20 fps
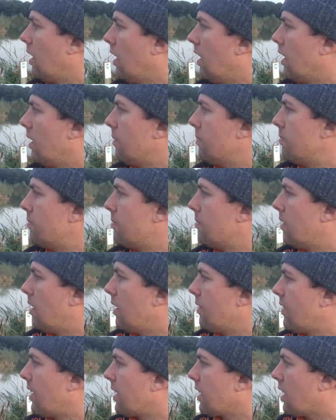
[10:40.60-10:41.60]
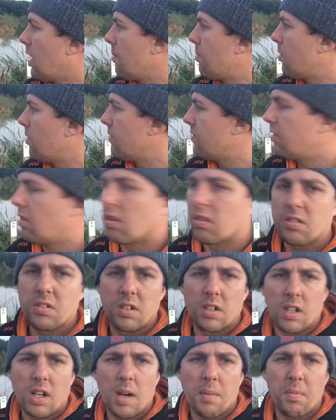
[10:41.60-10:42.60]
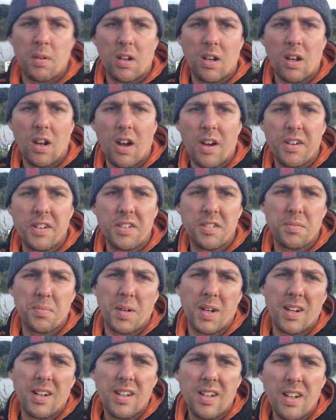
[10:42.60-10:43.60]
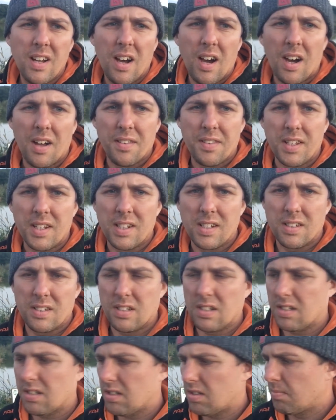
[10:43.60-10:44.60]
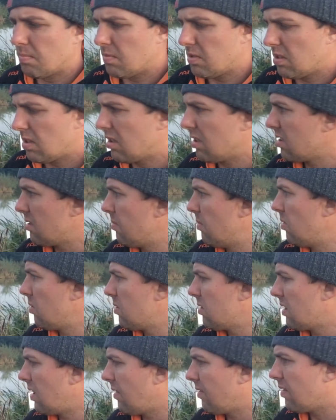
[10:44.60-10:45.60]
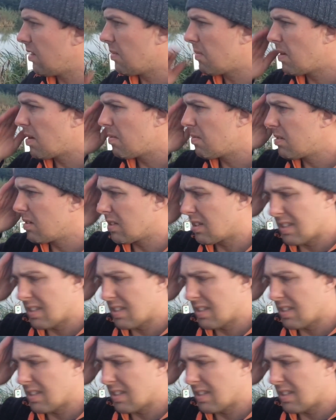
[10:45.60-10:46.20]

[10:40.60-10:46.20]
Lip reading: I've had a couple of knocks and a couple of liners, but I think it's just the small stuff at the moment.